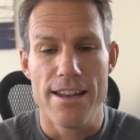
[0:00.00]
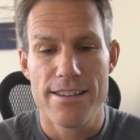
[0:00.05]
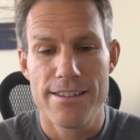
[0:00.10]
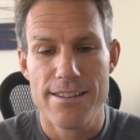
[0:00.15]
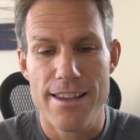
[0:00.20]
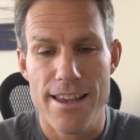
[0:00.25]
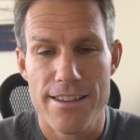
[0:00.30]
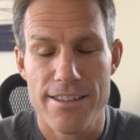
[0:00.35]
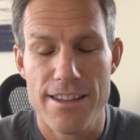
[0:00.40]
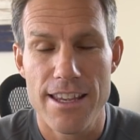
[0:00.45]
it
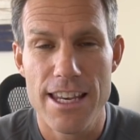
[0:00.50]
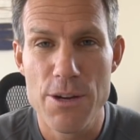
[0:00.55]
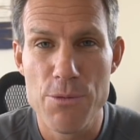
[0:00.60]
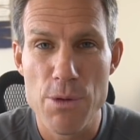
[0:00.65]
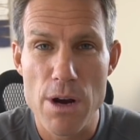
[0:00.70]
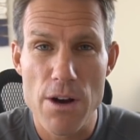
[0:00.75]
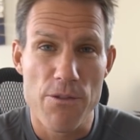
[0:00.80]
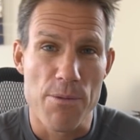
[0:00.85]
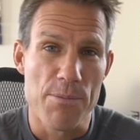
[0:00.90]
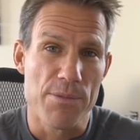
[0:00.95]
says
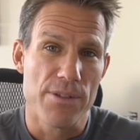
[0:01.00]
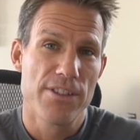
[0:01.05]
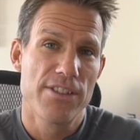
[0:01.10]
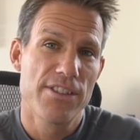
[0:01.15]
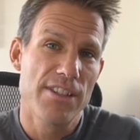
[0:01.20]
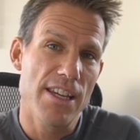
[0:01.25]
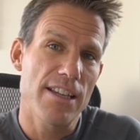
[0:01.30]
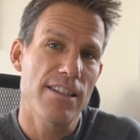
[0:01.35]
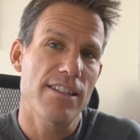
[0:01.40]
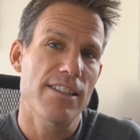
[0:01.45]
anywhere from
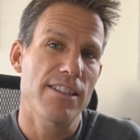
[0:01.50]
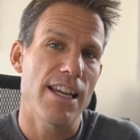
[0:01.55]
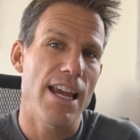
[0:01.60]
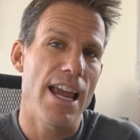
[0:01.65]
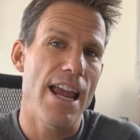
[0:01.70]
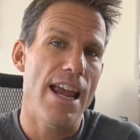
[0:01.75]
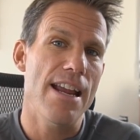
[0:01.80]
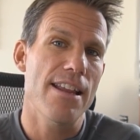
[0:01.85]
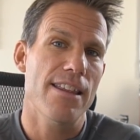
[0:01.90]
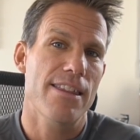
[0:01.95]
$6,000 to
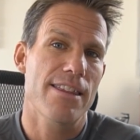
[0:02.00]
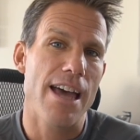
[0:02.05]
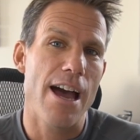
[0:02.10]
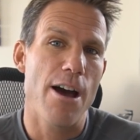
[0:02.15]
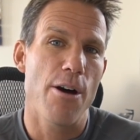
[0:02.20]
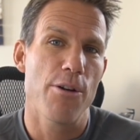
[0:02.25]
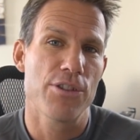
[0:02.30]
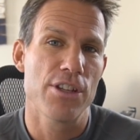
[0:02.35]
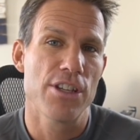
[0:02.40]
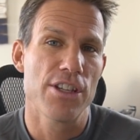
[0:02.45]

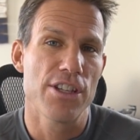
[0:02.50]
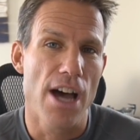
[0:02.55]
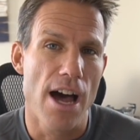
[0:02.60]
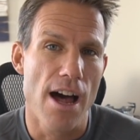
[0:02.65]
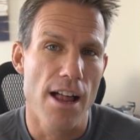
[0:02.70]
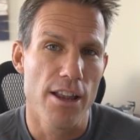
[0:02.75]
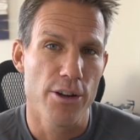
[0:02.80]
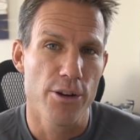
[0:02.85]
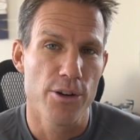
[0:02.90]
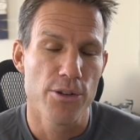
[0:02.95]

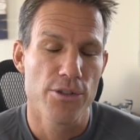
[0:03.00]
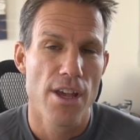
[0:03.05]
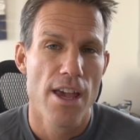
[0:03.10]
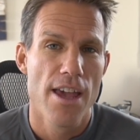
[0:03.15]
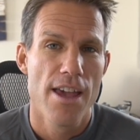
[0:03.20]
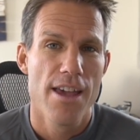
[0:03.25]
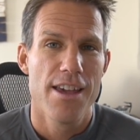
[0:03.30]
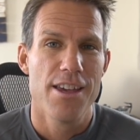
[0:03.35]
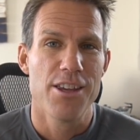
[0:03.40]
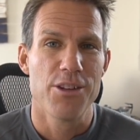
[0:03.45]
$8,000
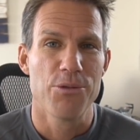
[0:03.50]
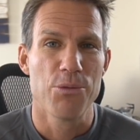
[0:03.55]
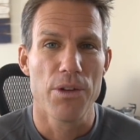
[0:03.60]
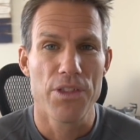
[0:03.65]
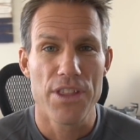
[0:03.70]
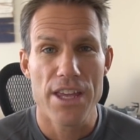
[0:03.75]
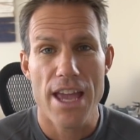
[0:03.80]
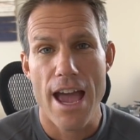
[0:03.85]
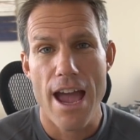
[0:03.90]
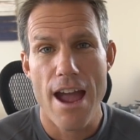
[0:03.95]
is what
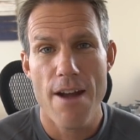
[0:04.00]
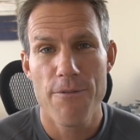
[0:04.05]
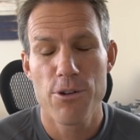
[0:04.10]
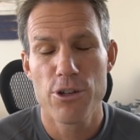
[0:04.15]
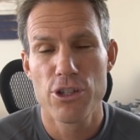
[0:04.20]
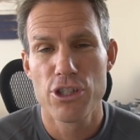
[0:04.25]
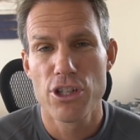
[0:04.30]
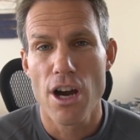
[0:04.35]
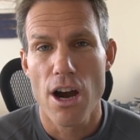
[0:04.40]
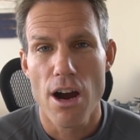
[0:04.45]
the
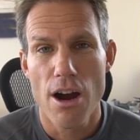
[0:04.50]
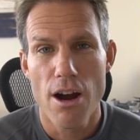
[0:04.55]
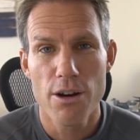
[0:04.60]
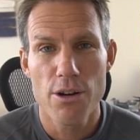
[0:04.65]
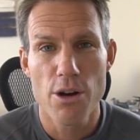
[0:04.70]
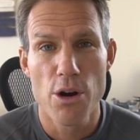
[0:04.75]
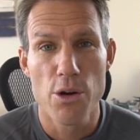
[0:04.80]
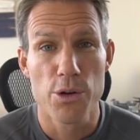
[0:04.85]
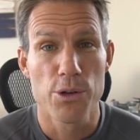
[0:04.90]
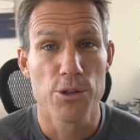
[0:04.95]
average
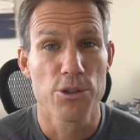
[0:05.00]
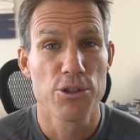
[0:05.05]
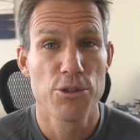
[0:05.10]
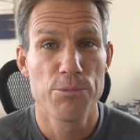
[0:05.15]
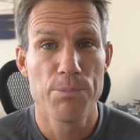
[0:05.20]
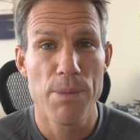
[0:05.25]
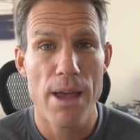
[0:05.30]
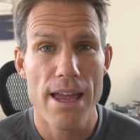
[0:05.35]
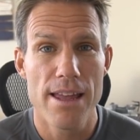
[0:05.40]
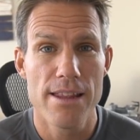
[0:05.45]
car owner
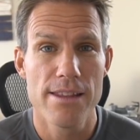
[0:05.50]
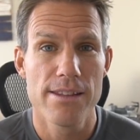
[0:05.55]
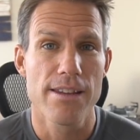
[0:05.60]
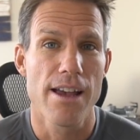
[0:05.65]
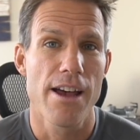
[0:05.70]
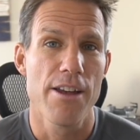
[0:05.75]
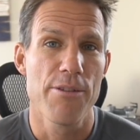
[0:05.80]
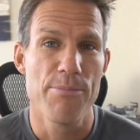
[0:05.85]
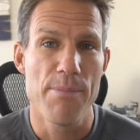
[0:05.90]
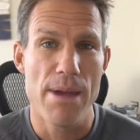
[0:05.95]
spends
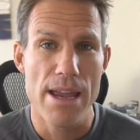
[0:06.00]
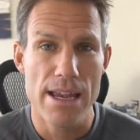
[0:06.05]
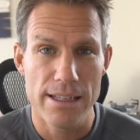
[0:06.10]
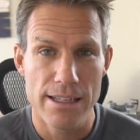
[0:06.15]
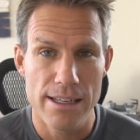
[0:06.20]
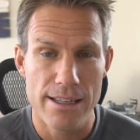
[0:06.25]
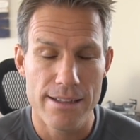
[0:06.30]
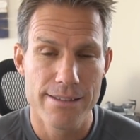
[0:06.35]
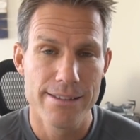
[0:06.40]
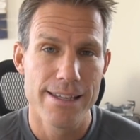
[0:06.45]
on
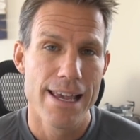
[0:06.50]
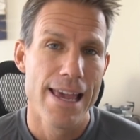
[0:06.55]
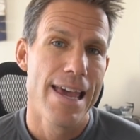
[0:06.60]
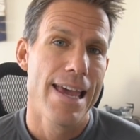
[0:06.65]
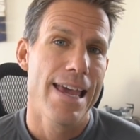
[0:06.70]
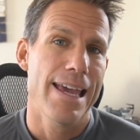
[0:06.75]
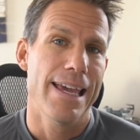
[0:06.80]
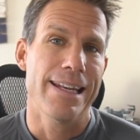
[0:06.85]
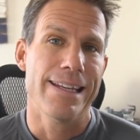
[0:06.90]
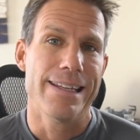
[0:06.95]
maintenance
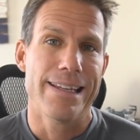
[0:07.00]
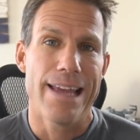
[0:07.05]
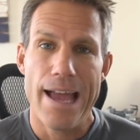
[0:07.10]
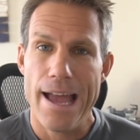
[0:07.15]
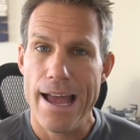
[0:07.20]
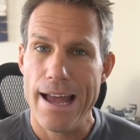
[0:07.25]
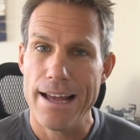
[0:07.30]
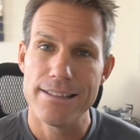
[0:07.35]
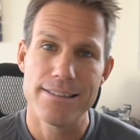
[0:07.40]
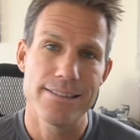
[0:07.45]
and
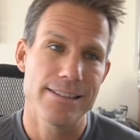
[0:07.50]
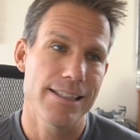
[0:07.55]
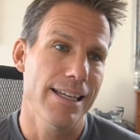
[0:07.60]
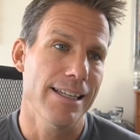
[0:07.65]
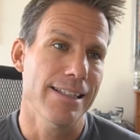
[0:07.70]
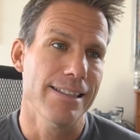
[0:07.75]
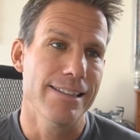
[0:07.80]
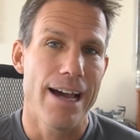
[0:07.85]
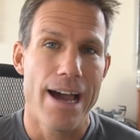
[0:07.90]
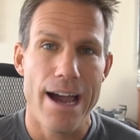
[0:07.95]
gas
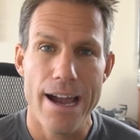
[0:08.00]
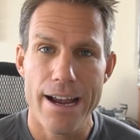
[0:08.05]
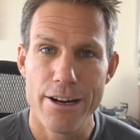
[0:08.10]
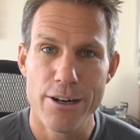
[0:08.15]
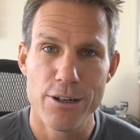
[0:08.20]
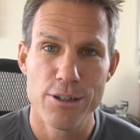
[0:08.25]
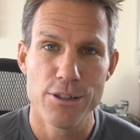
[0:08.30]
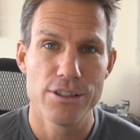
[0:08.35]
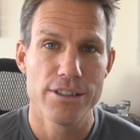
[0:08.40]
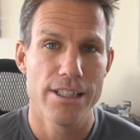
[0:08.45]
and
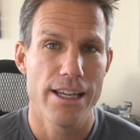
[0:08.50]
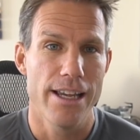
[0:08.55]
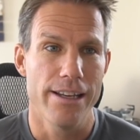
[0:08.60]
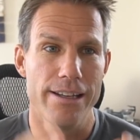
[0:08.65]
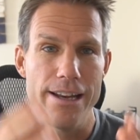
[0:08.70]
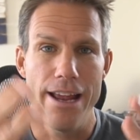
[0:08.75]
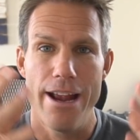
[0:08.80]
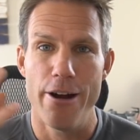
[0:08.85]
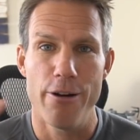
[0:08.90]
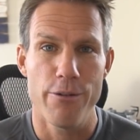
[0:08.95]
tires
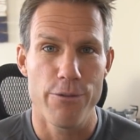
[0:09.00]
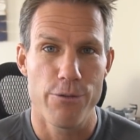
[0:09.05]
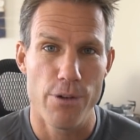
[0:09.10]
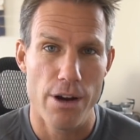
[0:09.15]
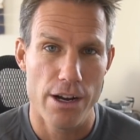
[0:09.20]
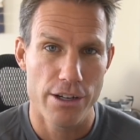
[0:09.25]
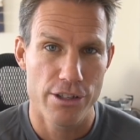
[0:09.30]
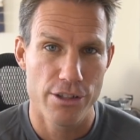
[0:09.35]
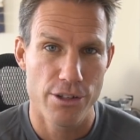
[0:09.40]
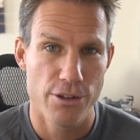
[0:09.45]
and air
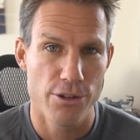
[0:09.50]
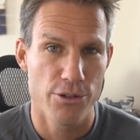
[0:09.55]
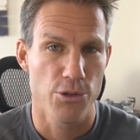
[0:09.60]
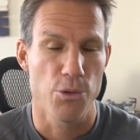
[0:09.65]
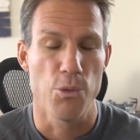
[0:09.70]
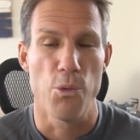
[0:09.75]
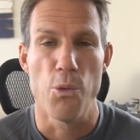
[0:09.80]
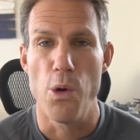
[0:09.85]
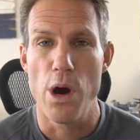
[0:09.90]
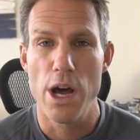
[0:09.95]
fresheners
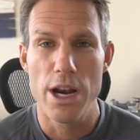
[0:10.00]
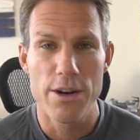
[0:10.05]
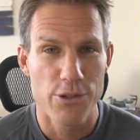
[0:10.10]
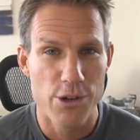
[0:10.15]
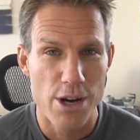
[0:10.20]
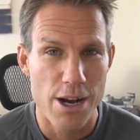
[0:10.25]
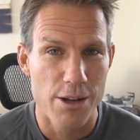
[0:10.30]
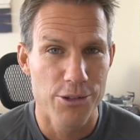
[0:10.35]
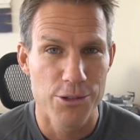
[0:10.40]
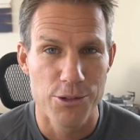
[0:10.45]
or
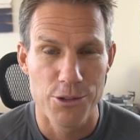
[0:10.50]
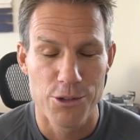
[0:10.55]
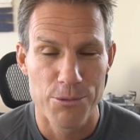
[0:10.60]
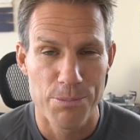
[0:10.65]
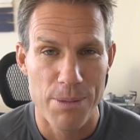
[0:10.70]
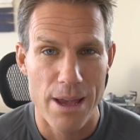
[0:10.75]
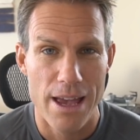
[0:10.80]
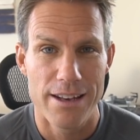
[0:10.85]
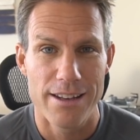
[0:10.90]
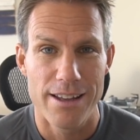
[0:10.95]
whatever else you
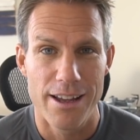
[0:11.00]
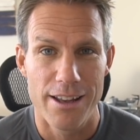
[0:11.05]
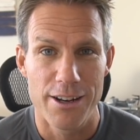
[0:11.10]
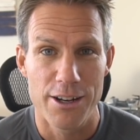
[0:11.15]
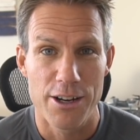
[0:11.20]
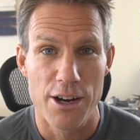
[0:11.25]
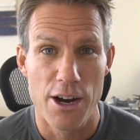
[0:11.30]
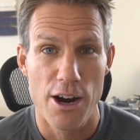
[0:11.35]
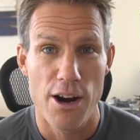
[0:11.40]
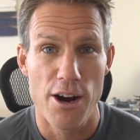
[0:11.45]
spend on a
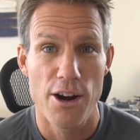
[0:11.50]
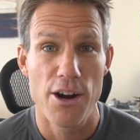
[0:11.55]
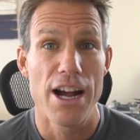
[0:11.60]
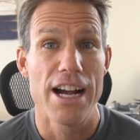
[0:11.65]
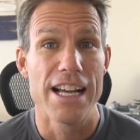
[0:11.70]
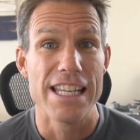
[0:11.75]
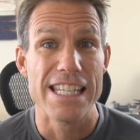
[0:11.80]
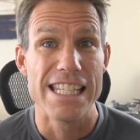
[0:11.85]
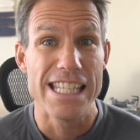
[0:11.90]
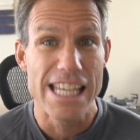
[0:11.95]
car
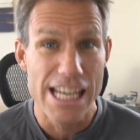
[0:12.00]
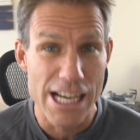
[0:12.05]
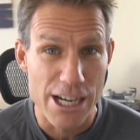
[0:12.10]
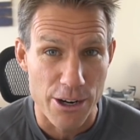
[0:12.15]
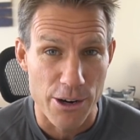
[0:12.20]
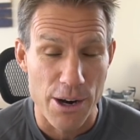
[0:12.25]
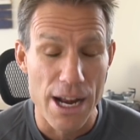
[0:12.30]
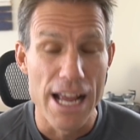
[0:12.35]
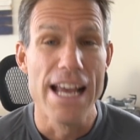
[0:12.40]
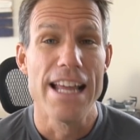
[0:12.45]
a
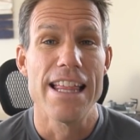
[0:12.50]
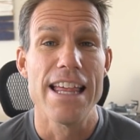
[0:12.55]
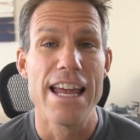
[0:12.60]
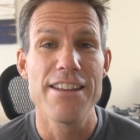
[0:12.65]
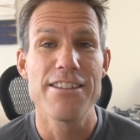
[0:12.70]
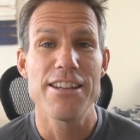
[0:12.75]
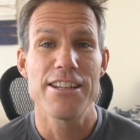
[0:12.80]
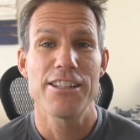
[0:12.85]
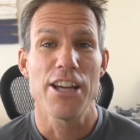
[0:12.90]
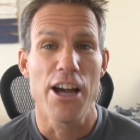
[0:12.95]
year. That
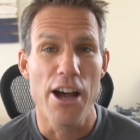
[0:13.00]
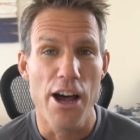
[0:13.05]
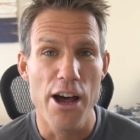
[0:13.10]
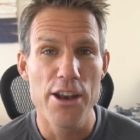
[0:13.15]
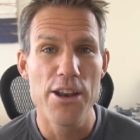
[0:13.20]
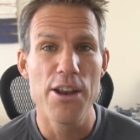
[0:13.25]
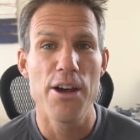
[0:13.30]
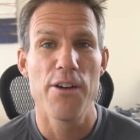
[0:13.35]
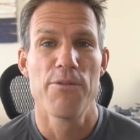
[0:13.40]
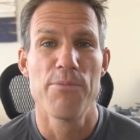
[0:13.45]
is a
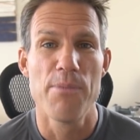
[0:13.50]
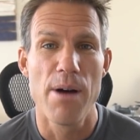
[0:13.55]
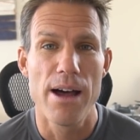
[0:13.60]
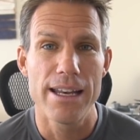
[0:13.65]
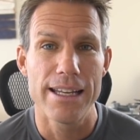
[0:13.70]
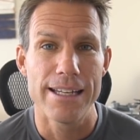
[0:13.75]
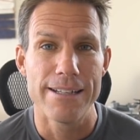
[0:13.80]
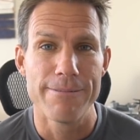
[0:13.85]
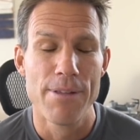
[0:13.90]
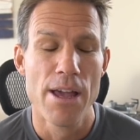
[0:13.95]
ton of
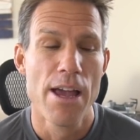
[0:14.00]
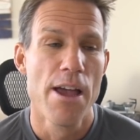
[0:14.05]
money.